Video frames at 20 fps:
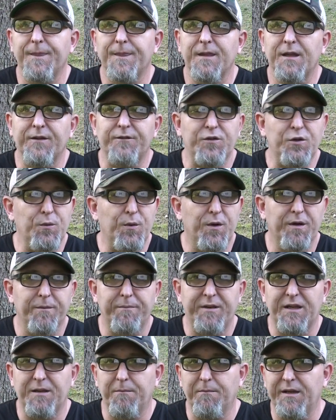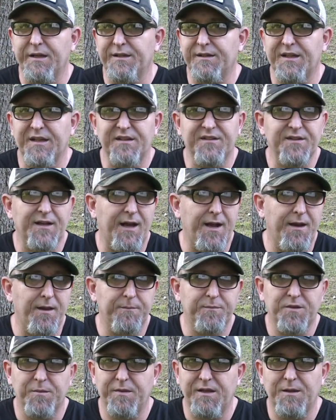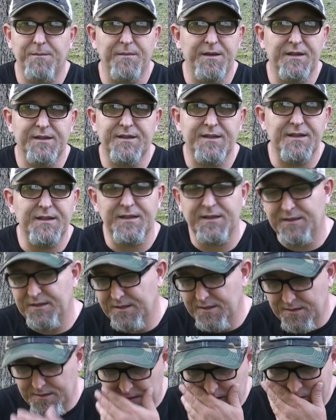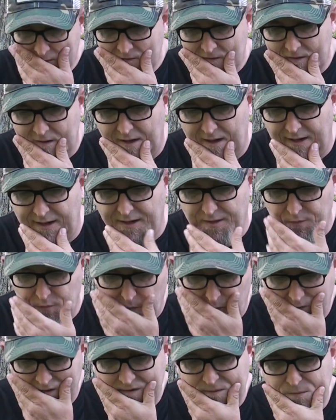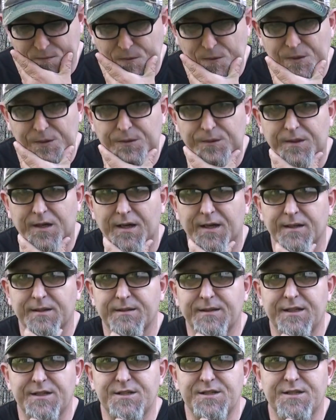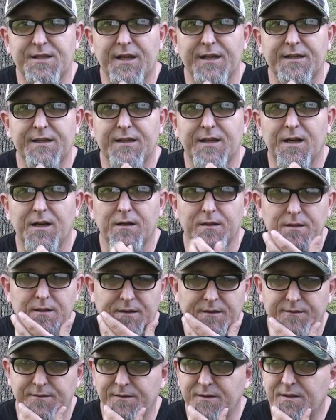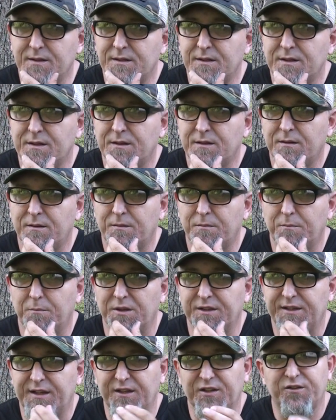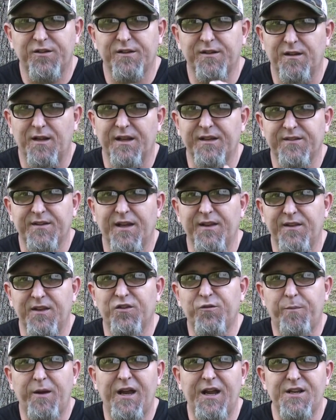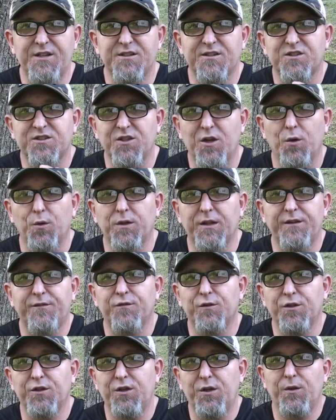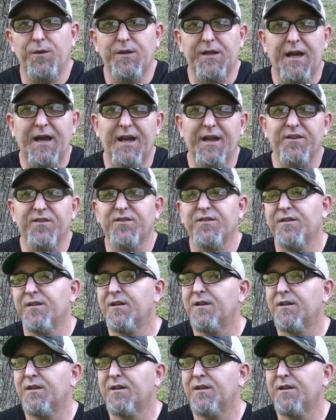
If you want to be a mentee, sign up to be a mentee, and we will get you taken care of. But this, like I say, this page is solely for you guys.